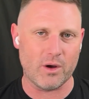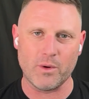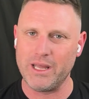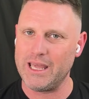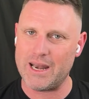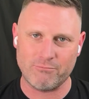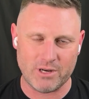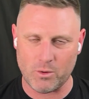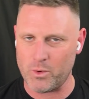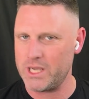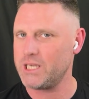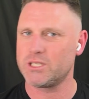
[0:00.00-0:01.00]
I want to get rid
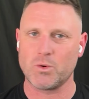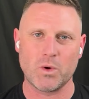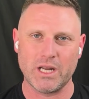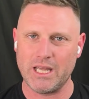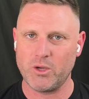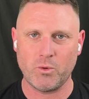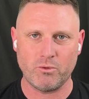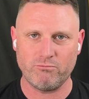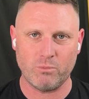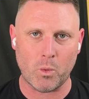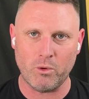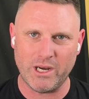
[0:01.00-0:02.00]
of Wicks. I want to get
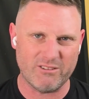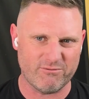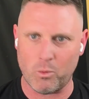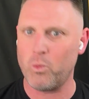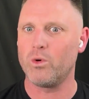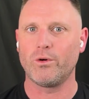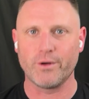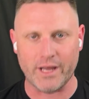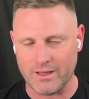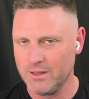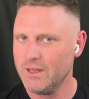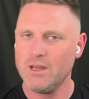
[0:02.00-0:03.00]
rid of
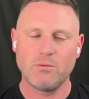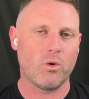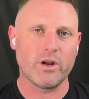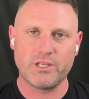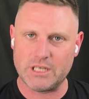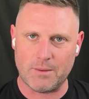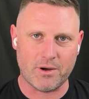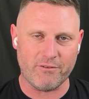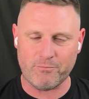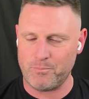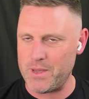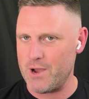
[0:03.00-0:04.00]
Warner. Want to jump
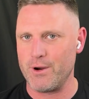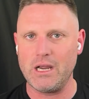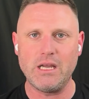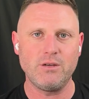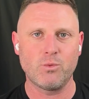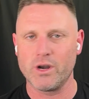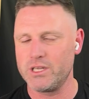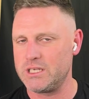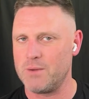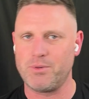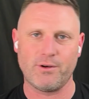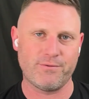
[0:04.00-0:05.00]
off Berry. Want to
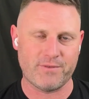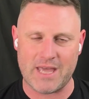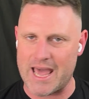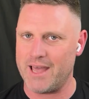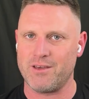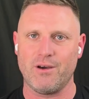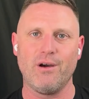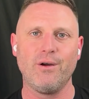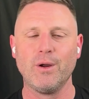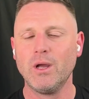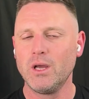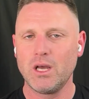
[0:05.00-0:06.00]
jump off
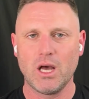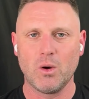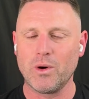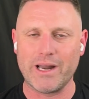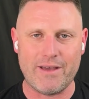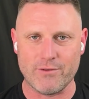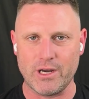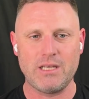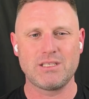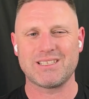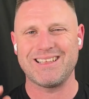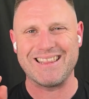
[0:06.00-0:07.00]
Kako. Whatever it
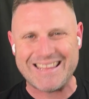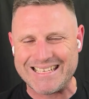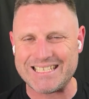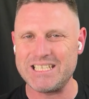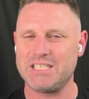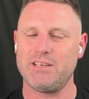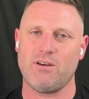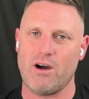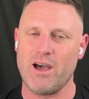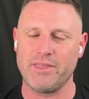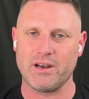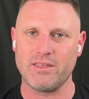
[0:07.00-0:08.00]
is, this is the
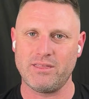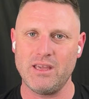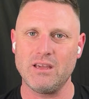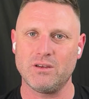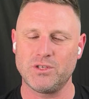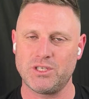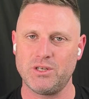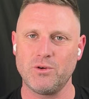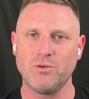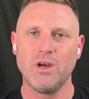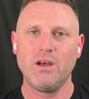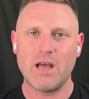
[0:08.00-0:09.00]
guy that I think could
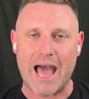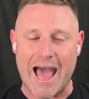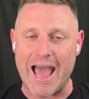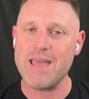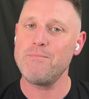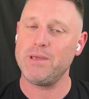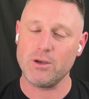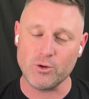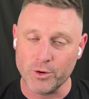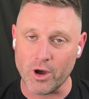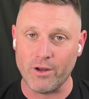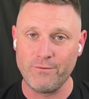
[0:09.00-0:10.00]
still, A, be a
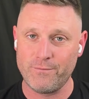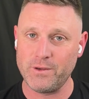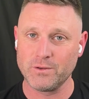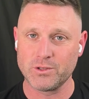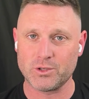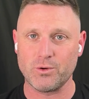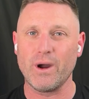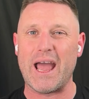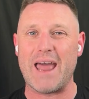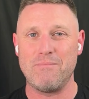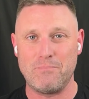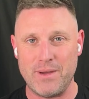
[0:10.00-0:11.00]
good on-field scorer,
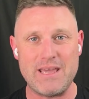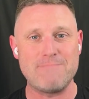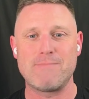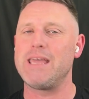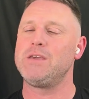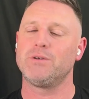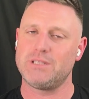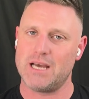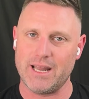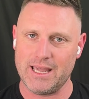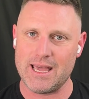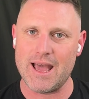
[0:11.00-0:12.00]
and B, make you a
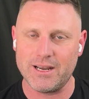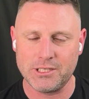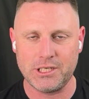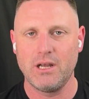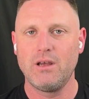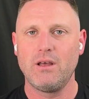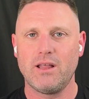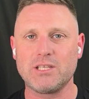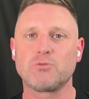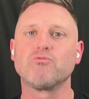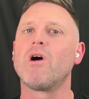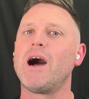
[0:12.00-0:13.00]
ton of cash.
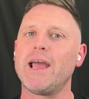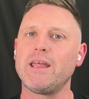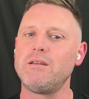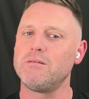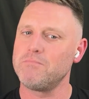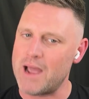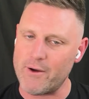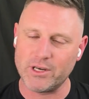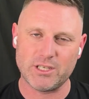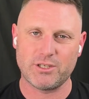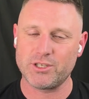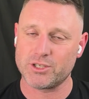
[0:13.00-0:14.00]
That's Ryan
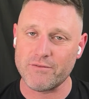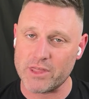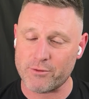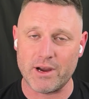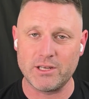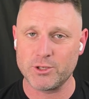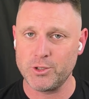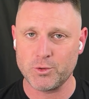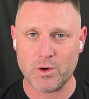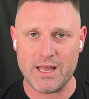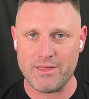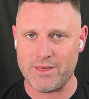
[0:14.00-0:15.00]
Maric. Just over
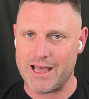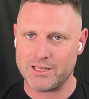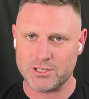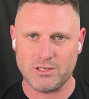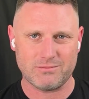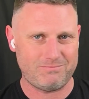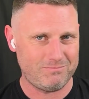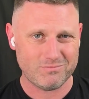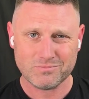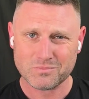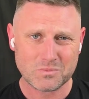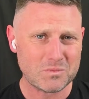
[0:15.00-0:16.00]
320,000.
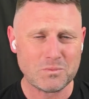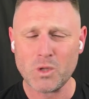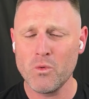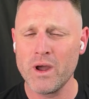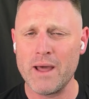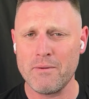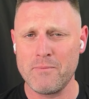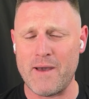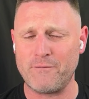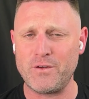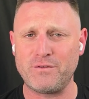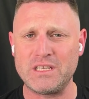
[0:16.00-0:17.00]
Went up
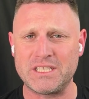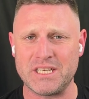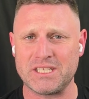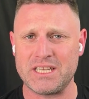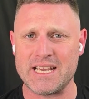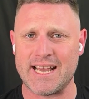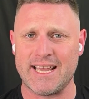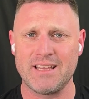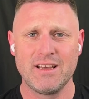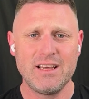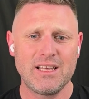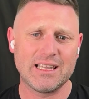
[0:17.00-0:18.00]
about 50, 60K
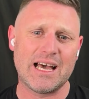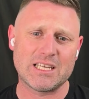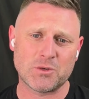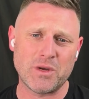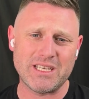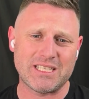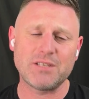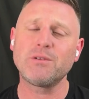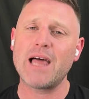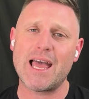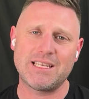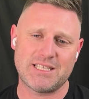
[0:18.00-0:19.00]
last week.
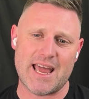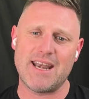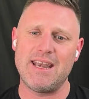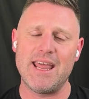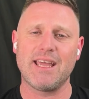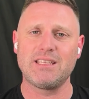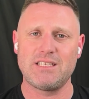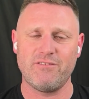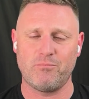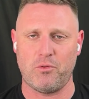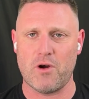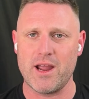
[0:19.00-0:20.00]
Still has that
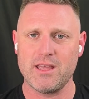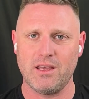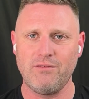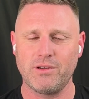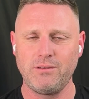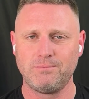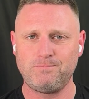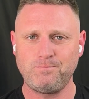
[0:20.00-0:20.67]
negative break even.